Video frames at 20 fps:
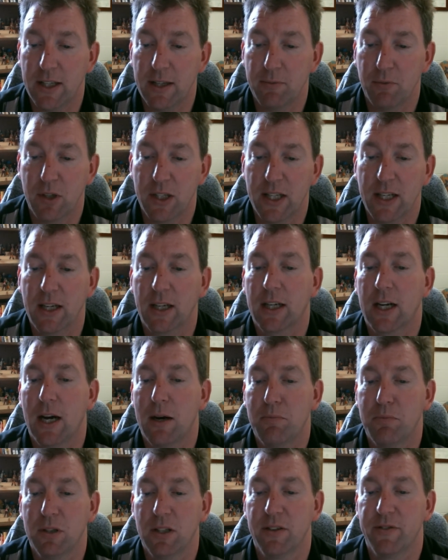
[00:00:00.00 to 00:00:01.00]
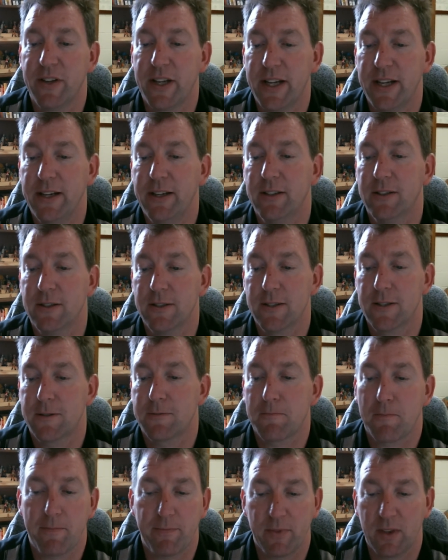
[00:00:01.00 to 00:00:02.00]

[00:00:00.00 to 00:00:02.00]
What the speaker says: them within a couple of years.